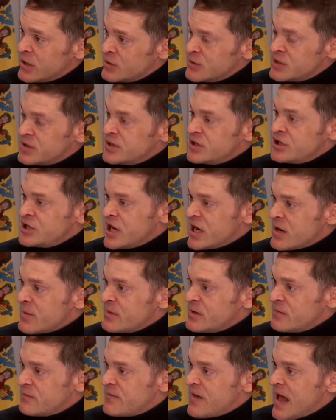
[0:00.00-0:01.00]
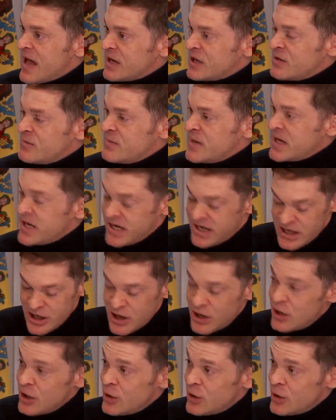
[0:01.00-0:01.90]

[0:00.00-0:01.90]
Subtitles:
who's the chairman of that committee,